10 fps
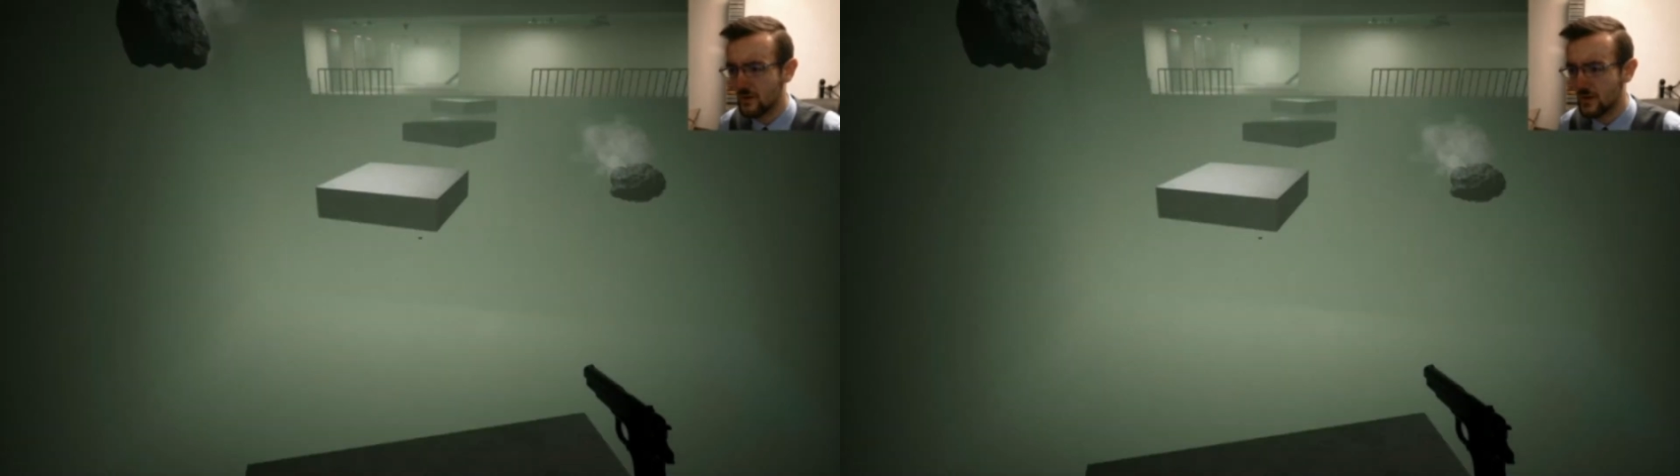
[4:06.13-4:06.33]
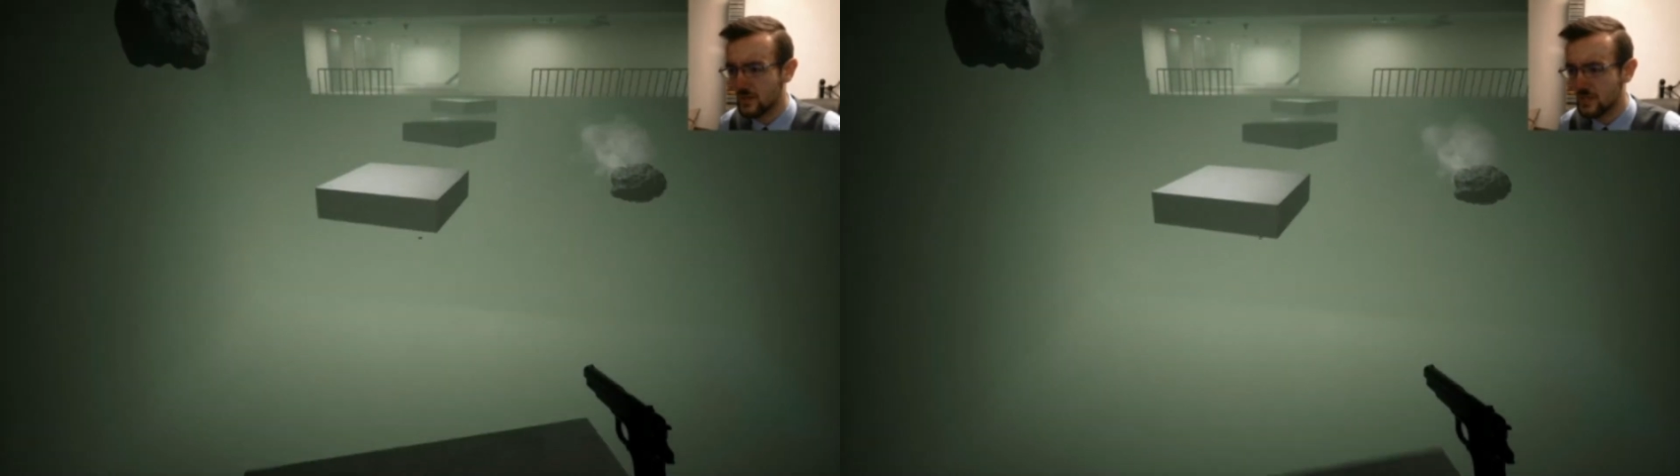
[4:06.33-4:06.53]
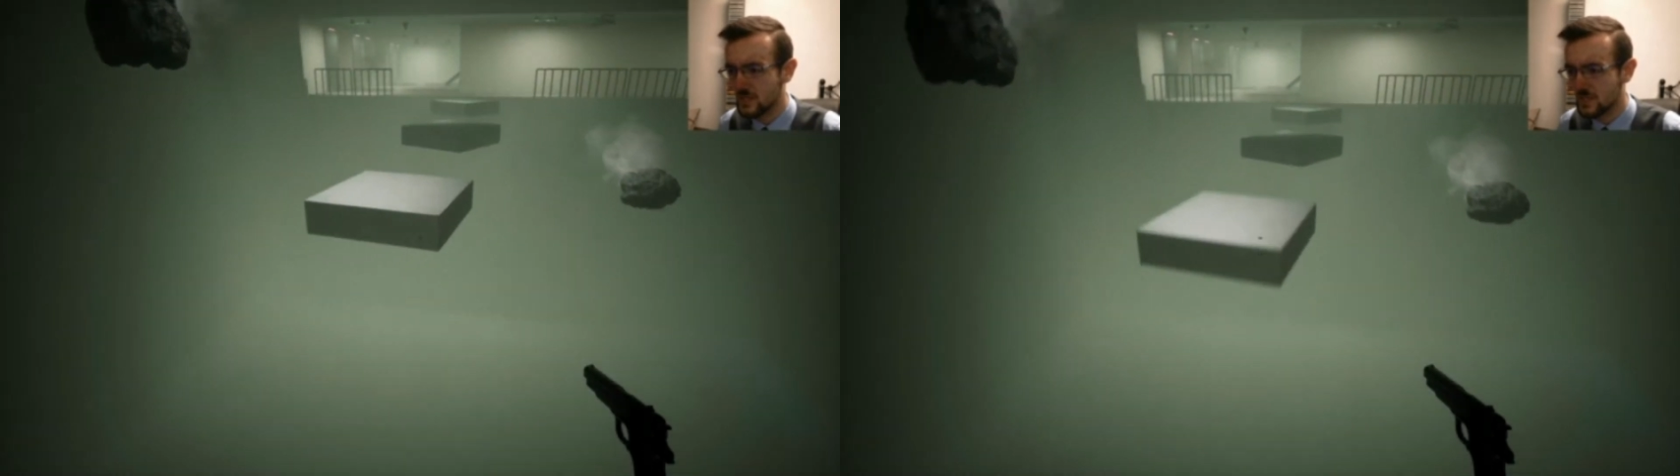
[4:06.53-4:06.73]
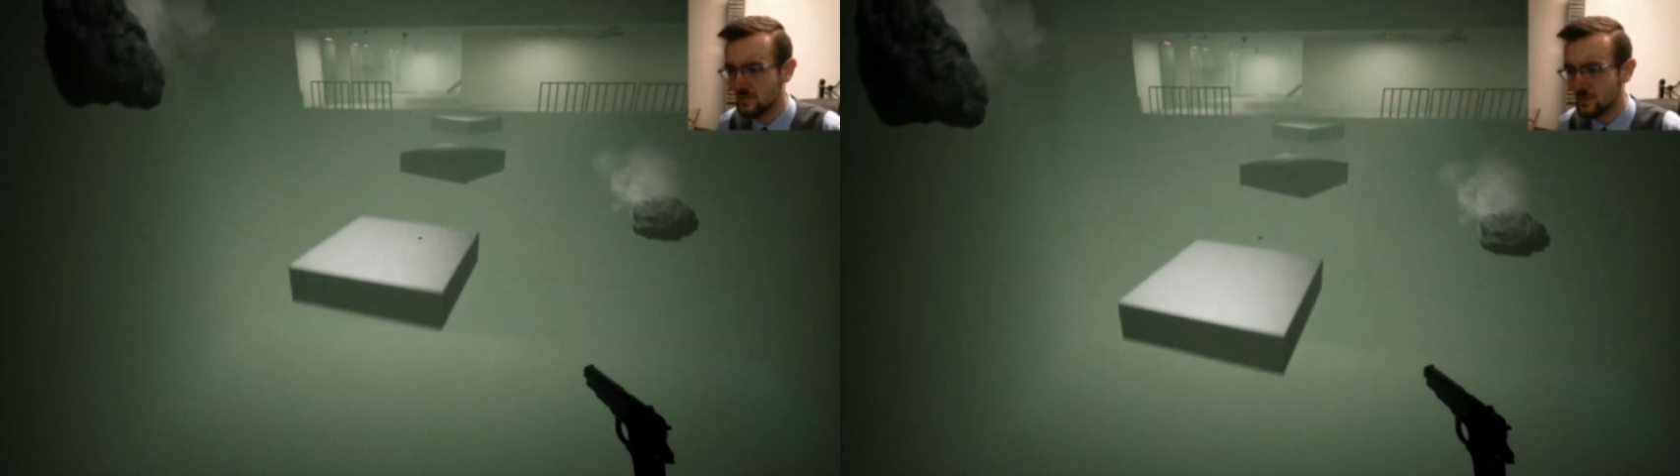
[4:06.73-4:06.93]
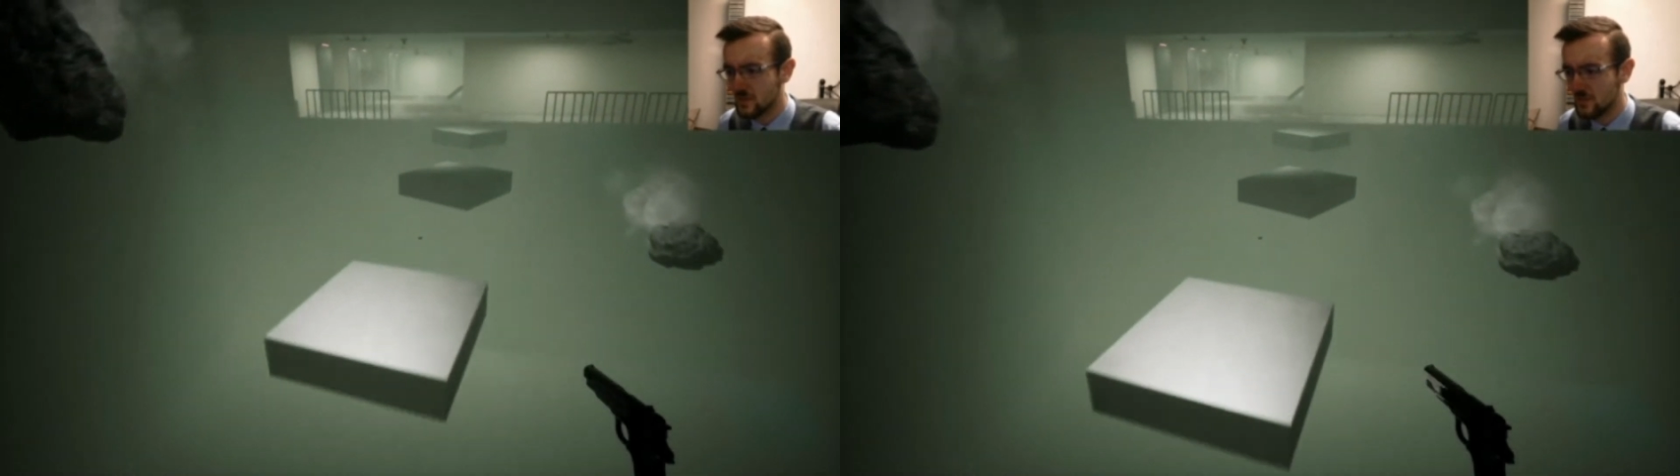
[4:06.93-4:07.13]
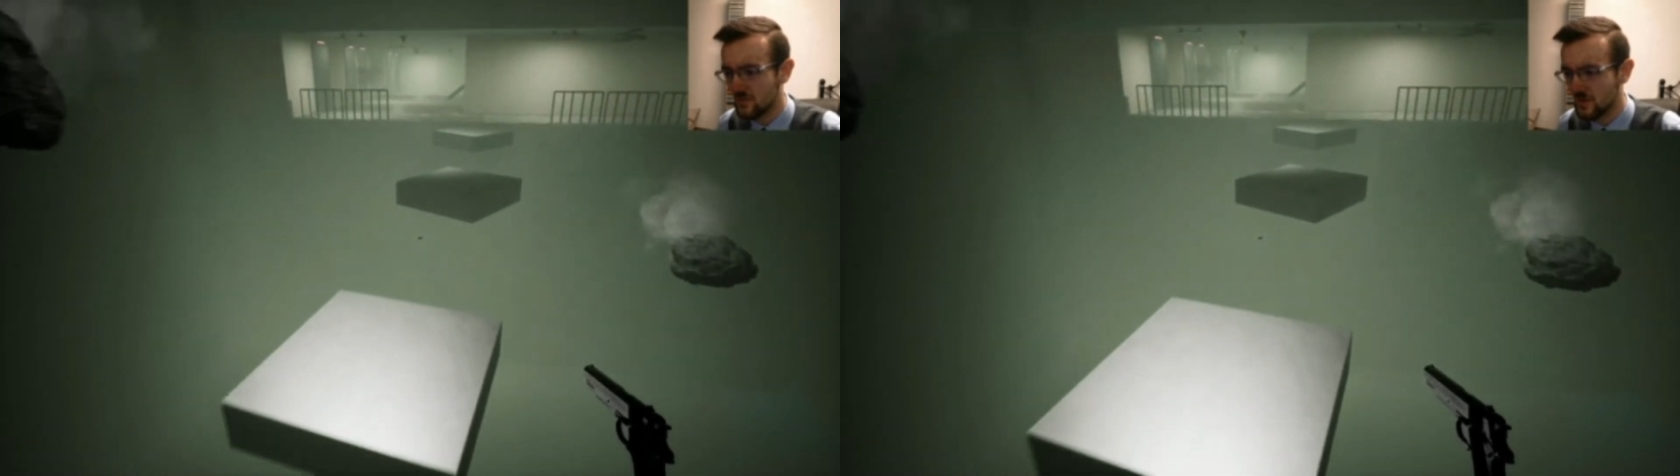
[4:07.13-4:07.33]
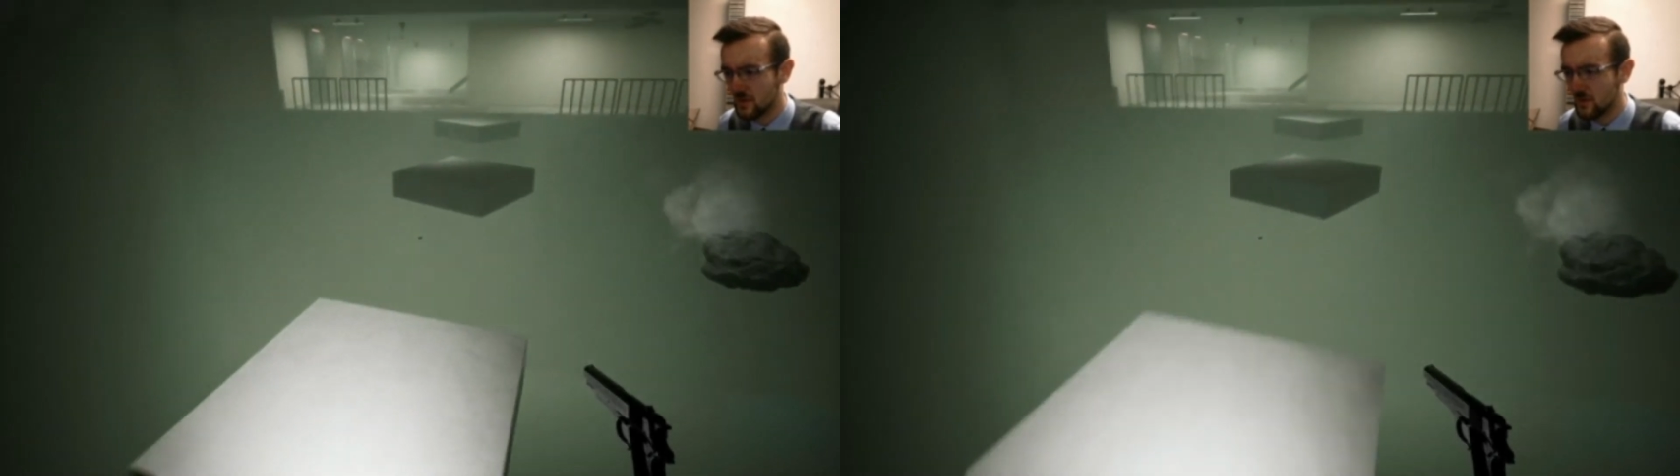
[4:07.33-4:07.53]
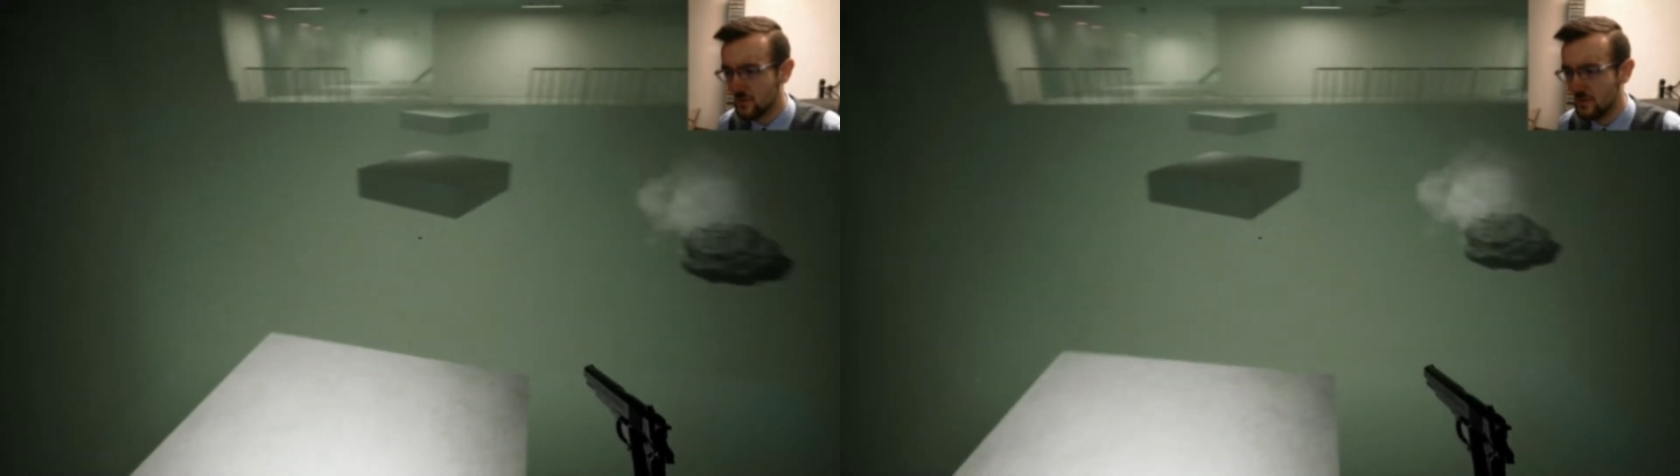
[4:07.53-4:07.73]
This seems perfectly
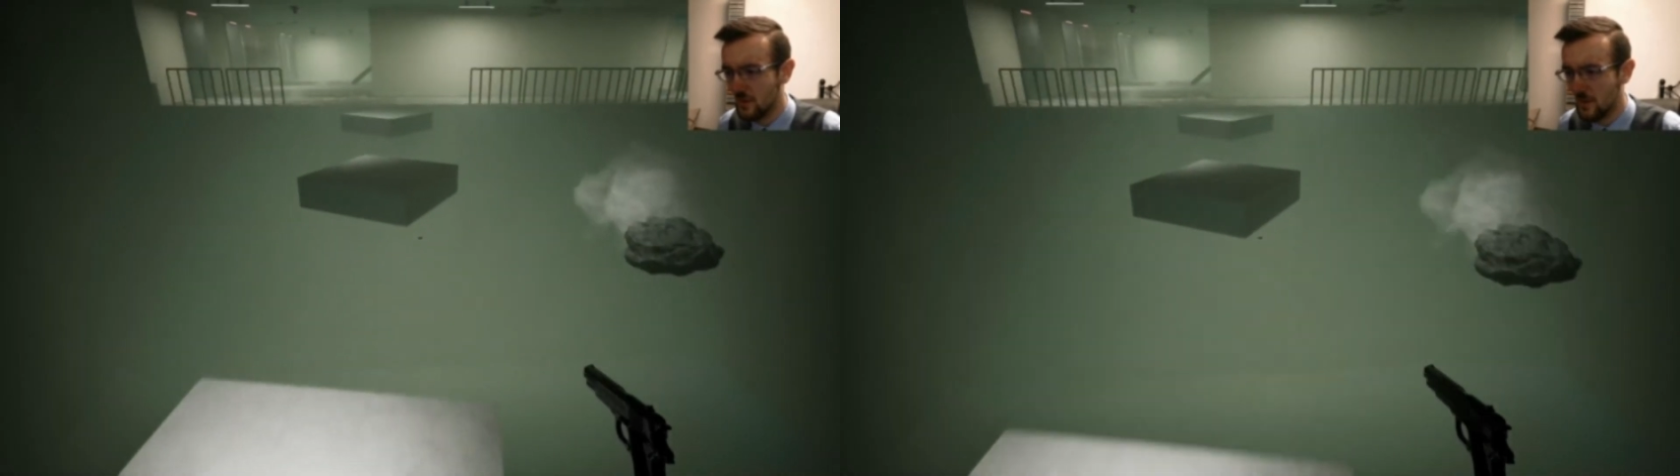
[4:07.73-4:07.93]
doable.